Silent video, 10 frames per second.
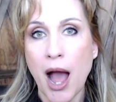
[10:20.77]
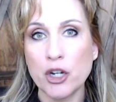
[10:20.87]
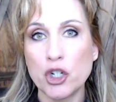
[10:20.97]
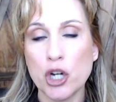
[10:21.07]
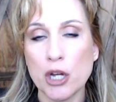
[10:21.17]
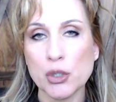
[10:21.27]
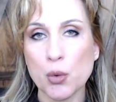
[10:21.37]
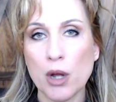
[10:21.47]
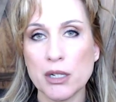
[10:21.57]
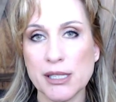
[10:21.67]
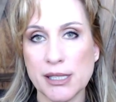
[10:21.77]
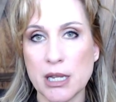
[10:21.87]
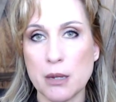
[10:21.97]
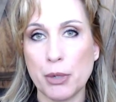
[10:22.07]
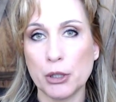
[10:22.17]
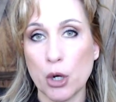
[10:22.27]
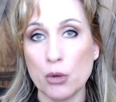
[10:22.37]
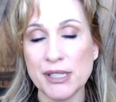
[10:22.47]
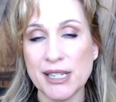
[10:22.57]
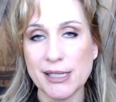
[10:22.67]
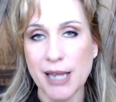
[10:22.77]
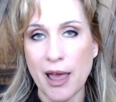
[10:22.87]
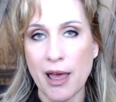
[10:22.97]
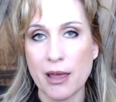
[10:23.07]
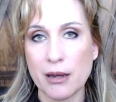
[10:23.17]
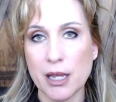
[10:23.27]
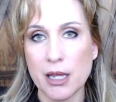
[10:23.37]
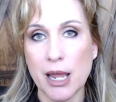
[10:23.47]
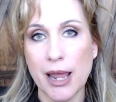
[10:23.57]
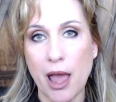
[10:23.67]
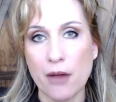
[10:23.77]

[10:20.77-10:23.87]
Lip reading: I just want to see Pelosi's head hitting